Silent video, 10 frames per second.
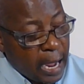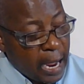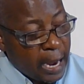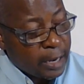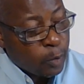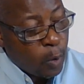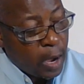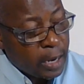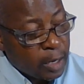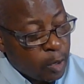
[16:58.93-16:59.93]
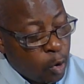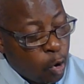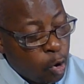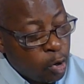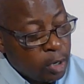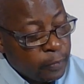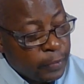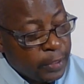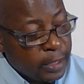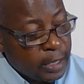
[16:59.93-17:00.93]
and one call
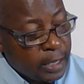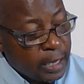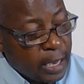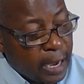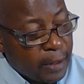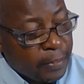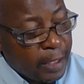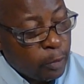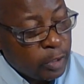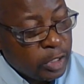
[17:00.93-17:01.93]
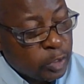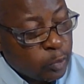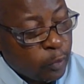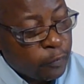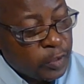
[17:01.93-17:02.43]
thee, and thou eat of